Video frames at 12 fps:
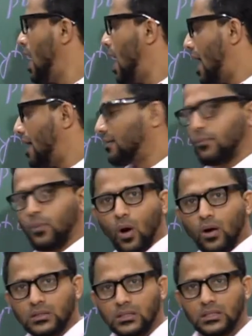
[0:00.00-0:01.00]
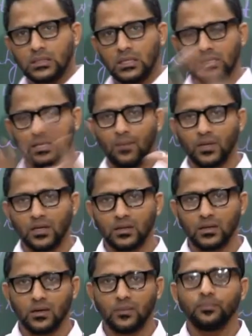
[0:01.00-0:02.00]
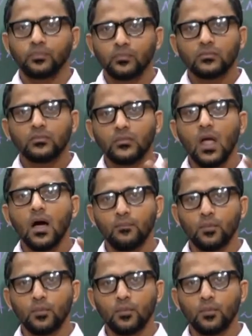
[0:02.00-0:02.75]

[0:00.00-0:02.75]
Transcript: And the process, something a